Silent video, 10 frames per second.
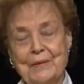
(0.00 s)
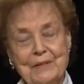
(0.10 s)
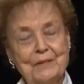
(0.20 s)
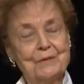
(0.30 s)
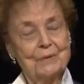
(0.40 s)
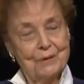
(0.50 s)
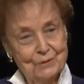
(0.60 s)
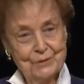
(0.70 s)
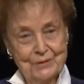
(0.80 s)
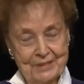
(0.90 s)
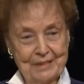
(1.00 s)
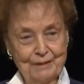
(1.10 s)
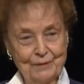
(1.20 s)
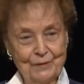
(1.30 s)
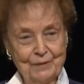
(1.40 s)
think you owe
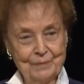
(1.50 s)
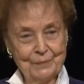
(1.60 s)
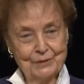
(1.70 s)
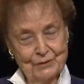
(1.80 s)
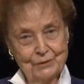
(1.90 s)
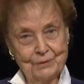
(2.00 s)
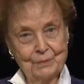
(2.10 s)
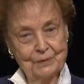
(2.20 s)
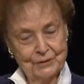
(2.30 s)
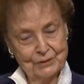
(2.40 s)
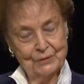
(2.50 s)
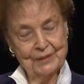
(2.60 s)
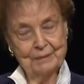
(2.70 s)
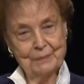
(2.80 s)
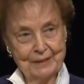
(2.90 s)
yourself
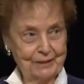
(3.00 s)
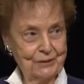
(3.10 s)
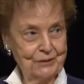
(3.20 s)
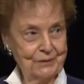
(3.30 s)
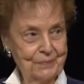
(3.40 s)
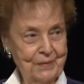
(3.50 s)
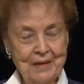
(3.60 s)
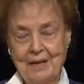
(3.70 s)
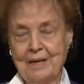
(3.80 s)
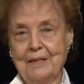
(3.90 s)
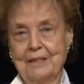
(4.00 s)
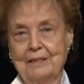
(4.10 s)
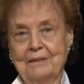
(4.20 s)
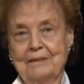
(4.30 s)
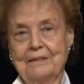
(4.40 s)
pursuing a pleasure.
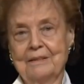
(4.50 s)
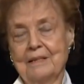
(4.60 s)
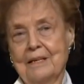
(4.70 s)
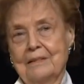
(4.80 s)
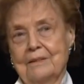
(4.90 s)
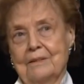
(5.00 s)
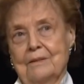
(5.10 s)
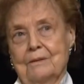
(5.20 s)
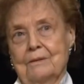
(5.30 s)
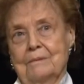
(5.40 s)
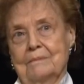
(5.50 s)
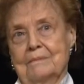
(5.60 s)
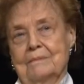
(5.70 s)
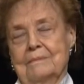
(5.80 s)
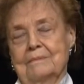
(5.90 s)
Decide to go
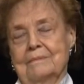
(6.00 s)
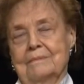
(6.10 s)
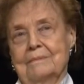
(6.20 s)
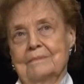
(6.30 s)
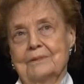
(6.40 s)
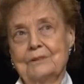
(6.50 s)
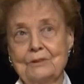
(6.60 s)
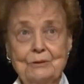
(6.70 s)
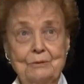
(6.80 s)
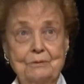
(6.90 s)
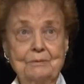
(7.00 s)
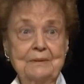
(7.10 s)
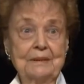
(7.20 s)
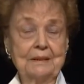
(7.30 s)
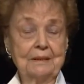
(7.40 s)
to
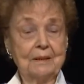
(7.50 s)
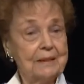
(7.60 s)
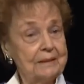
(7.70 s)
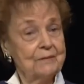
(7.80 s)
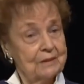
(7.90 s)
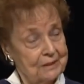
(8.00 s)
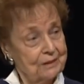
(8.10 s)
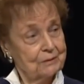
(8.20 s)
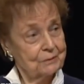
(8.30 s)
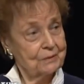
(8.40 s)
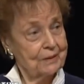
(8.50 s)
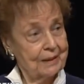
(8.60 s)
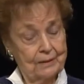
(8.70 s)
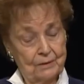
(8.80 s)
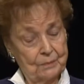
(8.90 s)
even alone,
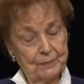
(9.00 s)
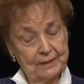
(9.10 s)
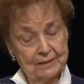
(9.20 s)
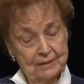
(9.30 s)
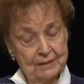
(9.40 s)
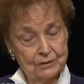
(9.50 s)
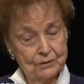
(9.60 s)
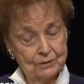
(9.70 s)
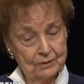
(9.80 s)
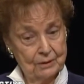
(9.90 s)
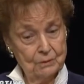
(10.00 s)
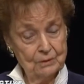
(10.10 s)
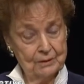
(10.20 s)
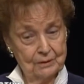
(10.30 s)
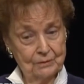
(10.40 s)
and there are places that you can go
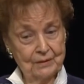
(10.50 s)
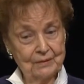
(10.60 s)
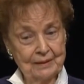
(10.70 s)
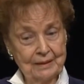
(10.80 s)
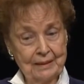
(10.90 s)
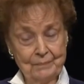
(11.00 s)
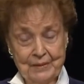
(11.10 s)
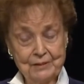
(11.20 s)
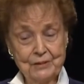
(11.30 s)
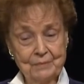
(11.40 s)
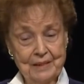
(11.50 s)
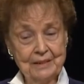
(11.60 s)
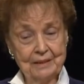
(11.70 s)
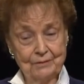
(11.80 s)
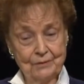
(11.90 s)
alone. I mentioned
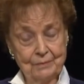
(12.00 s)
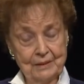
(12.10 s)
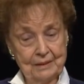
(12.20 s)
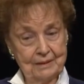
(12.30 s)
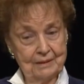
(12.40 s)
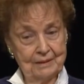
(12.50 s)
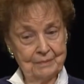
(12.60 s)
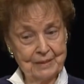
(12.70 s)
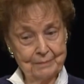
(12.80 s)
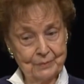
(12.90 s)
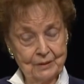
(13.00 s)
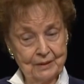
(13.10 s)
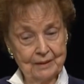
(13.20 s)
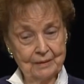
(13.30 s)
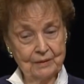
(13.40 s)
many of them in my
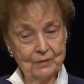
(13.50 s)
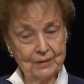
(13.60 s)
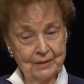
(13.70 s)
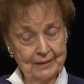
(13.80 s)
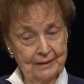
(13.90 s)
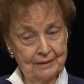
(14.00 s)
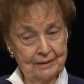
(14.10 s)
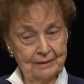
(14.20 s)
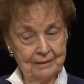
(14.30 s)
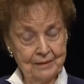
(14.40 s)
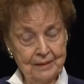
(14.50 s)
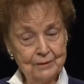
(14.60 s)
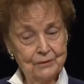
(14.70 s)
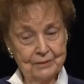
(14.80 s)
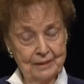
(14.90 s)
book, going on the
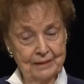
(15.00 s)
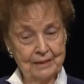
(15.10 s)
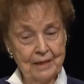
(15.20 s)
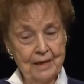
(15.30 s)
internet.